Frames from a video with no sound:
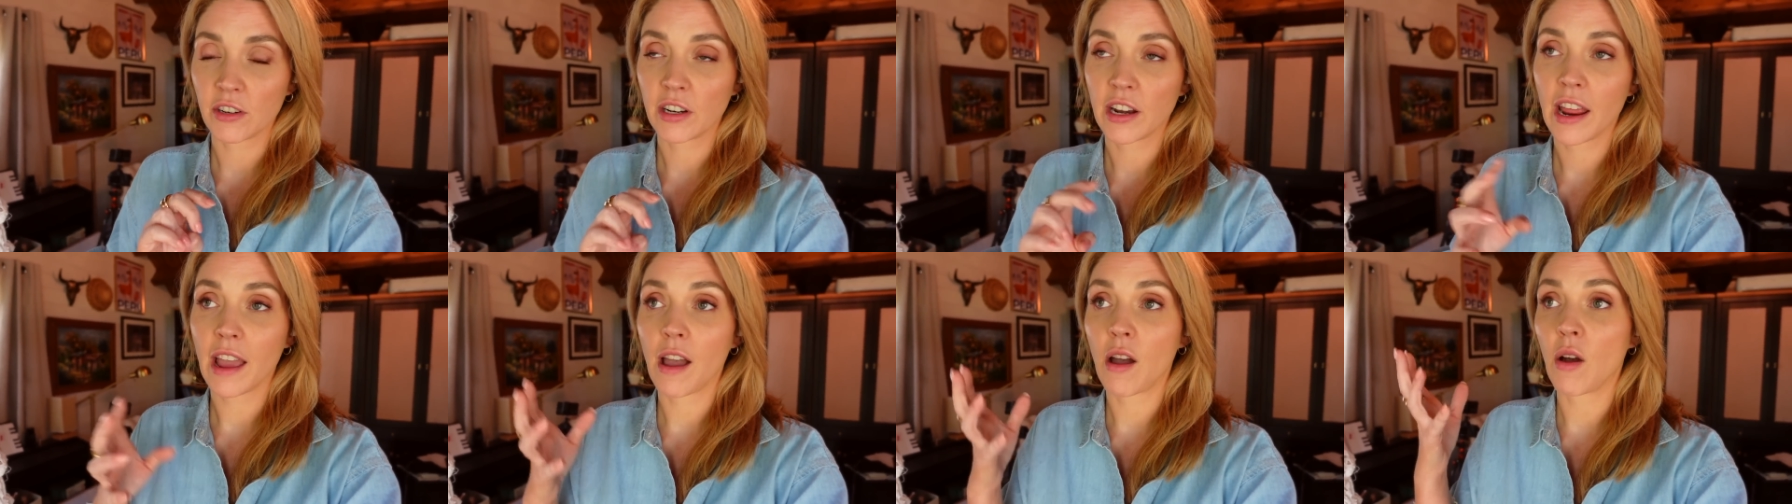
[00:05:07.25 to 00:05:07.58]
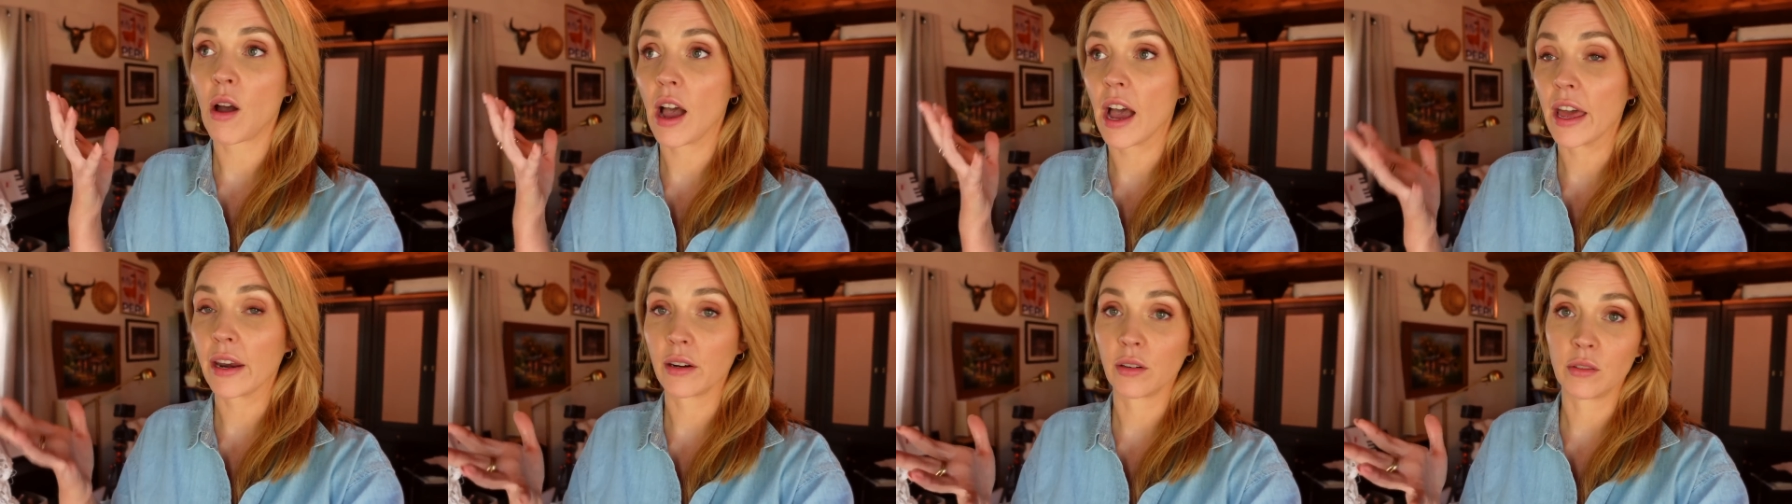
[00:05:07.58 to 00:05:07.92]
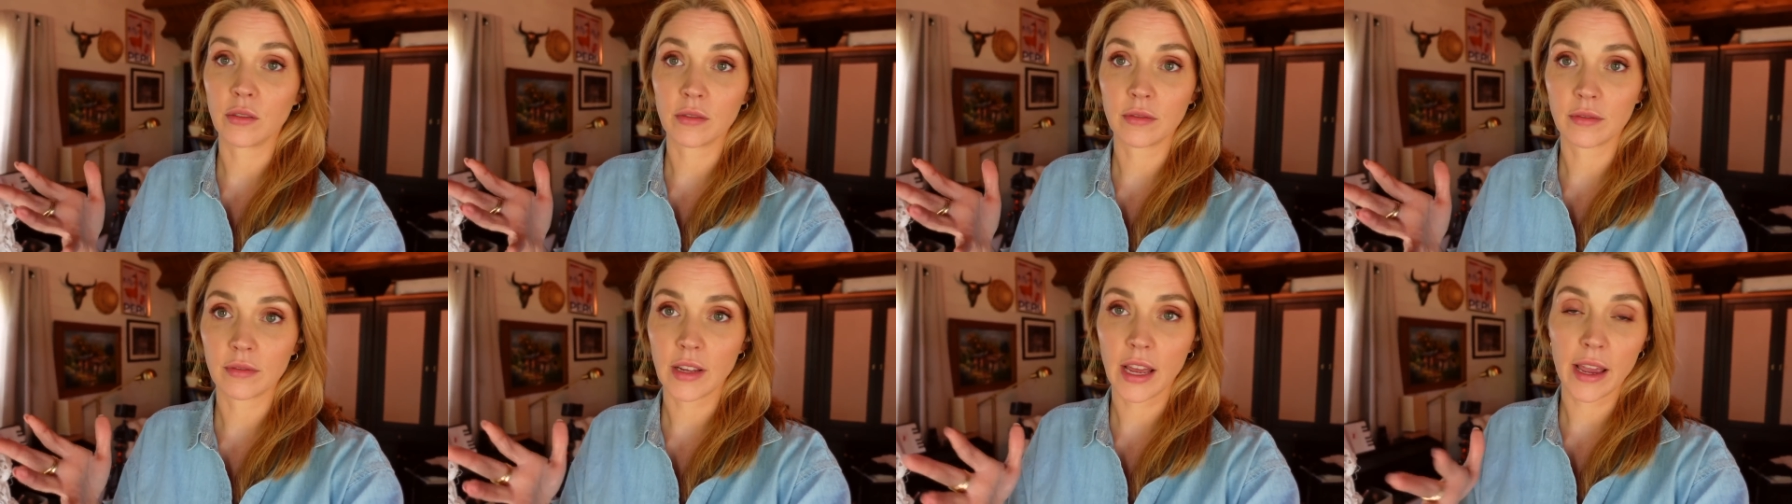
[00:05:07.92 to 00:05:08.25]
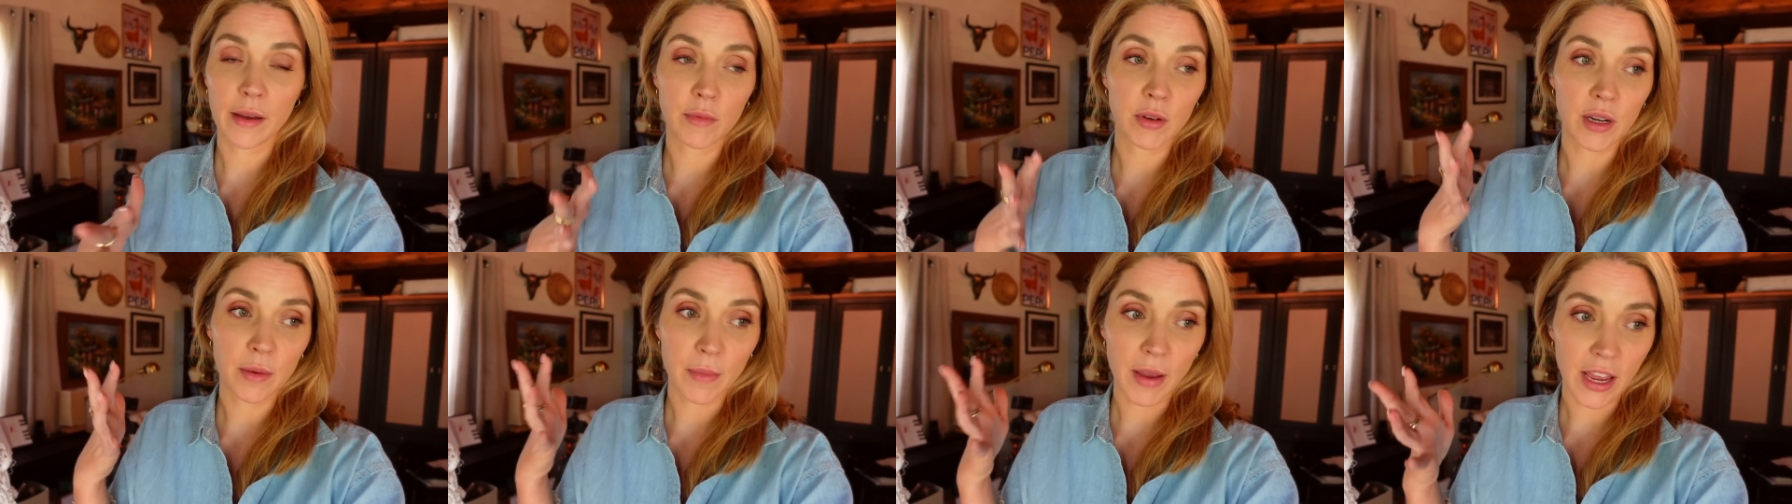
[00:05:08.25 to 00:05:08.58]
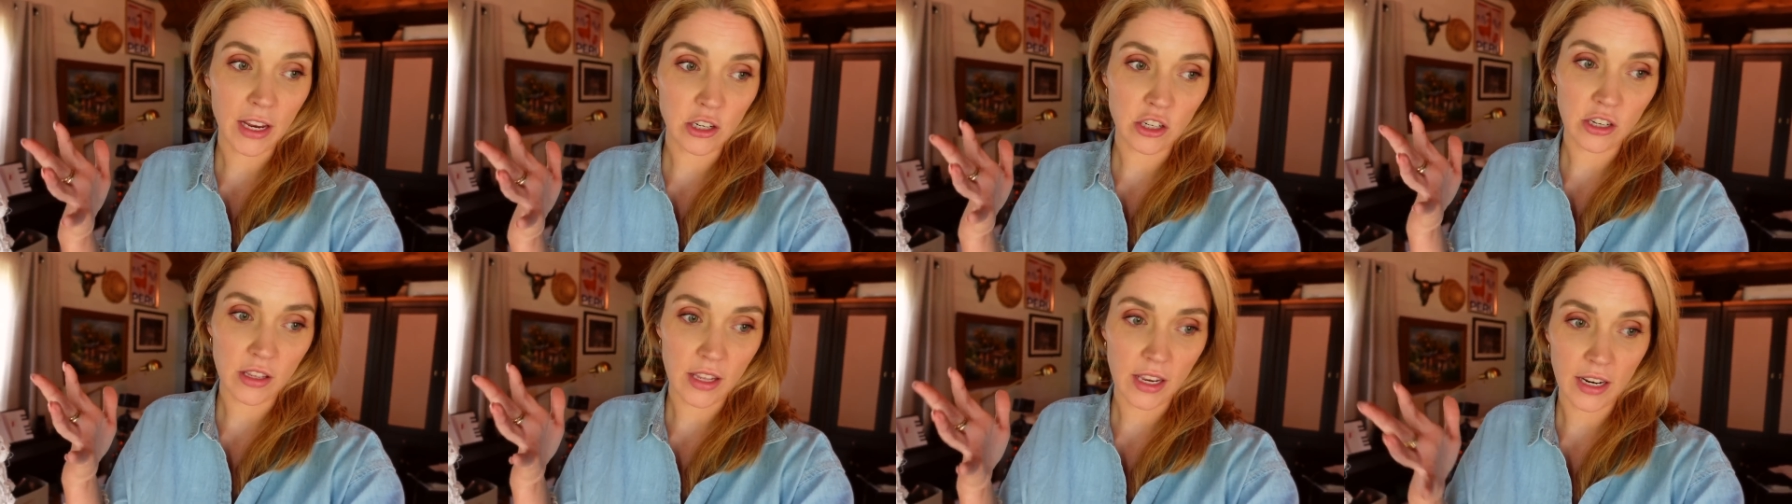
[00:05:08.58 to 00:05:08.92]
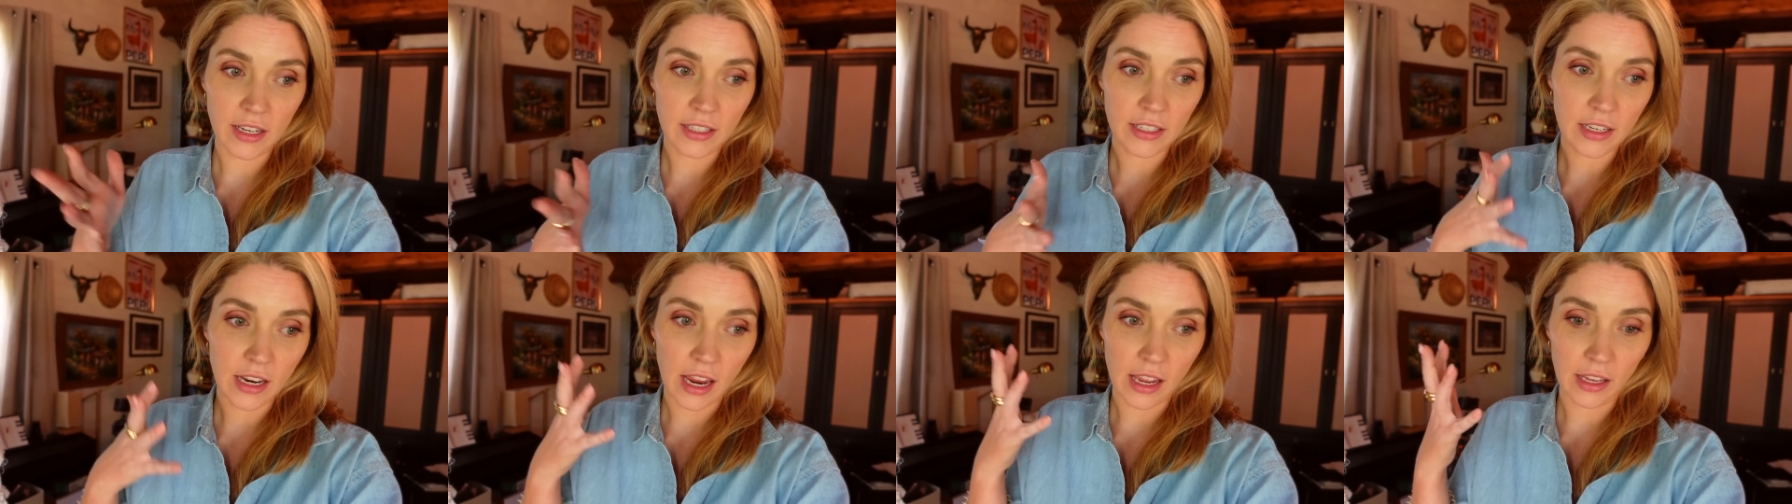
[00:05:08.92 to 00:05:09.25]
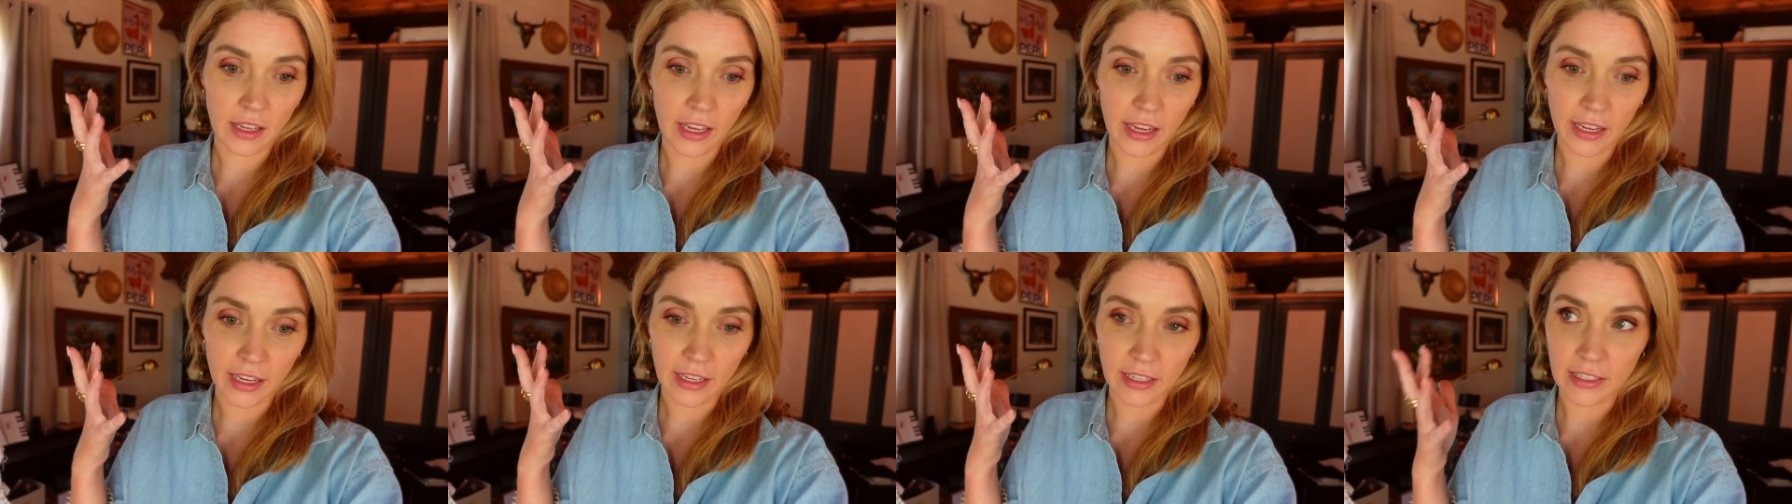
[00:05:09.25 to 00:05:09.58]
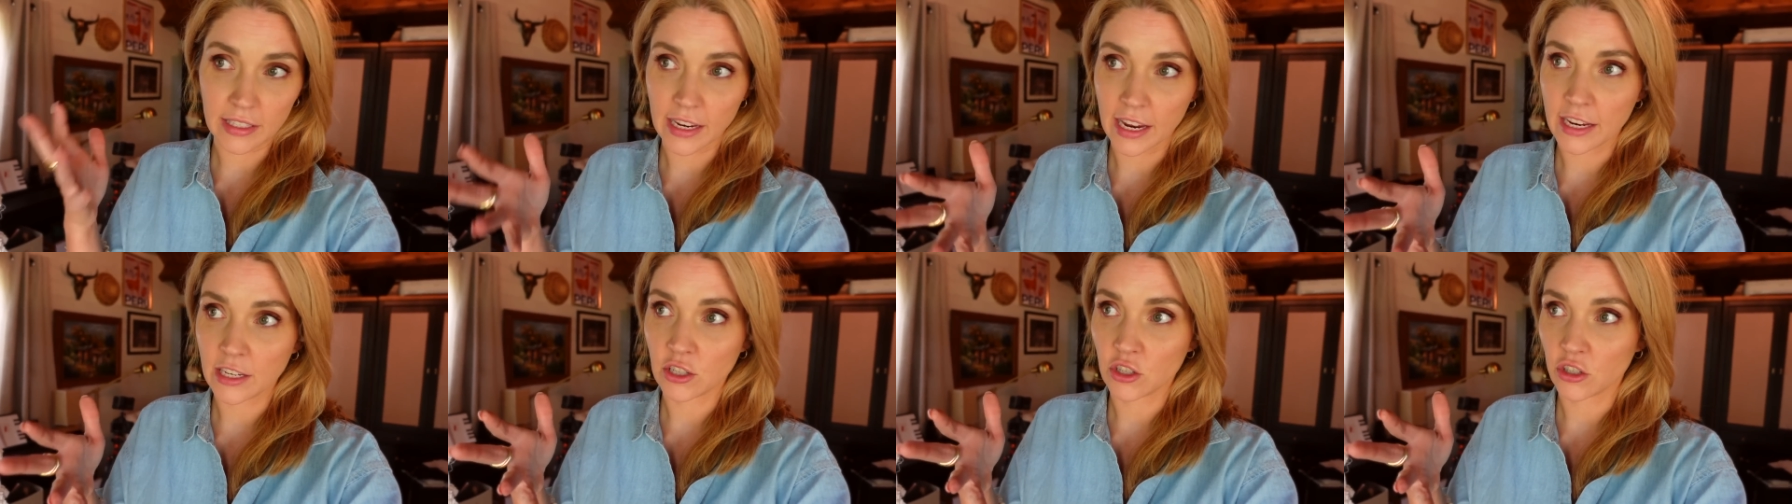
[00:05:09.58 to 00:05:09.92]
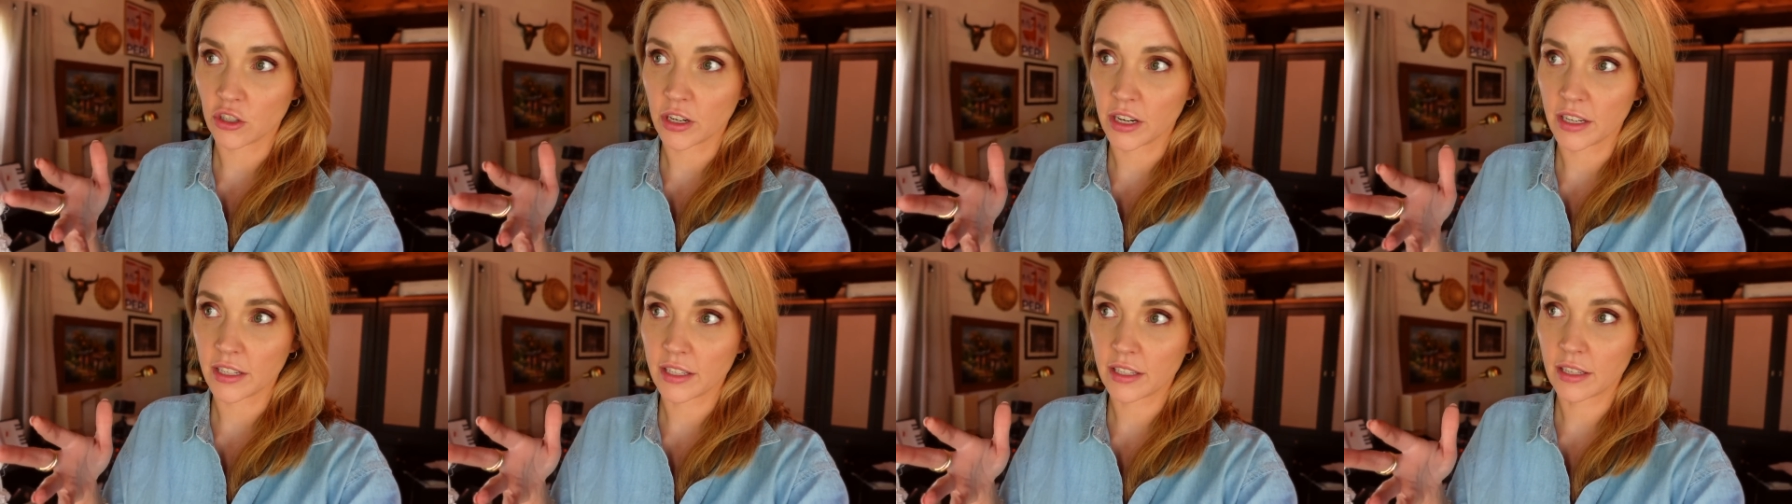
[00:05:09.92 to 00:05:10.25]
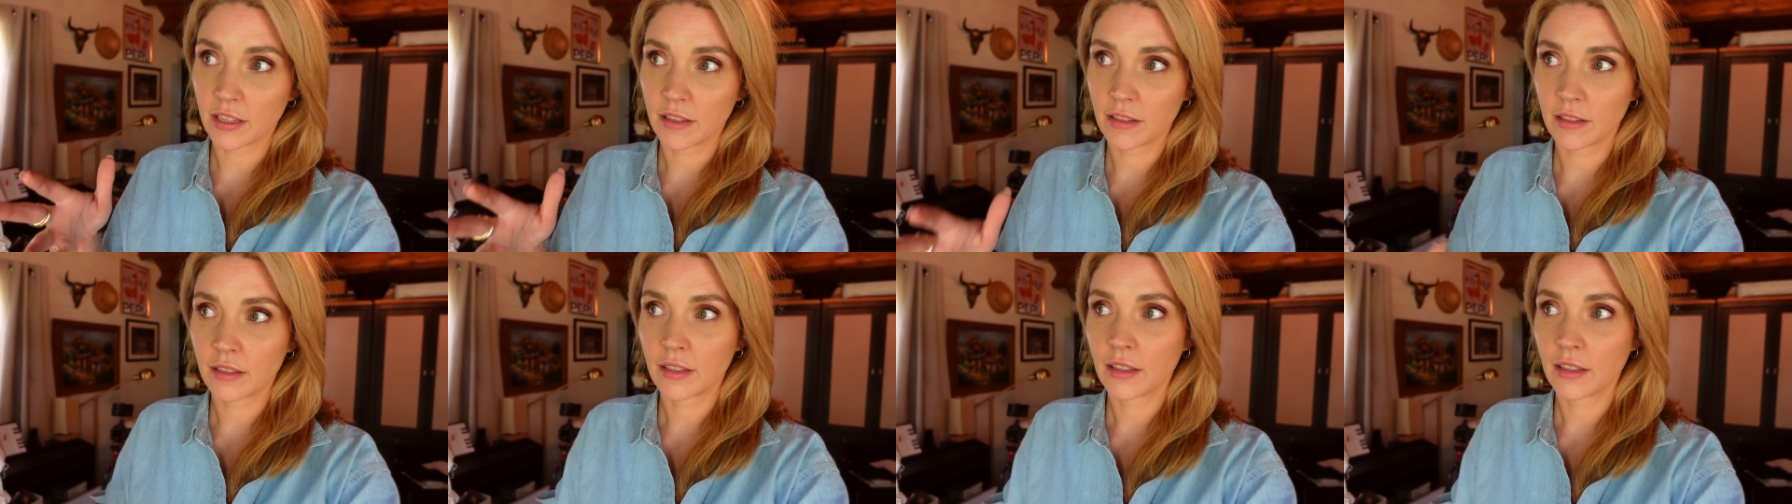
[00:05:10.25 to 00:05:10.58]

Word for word: Now, I don't, I would imagine that it's not like a dangerous.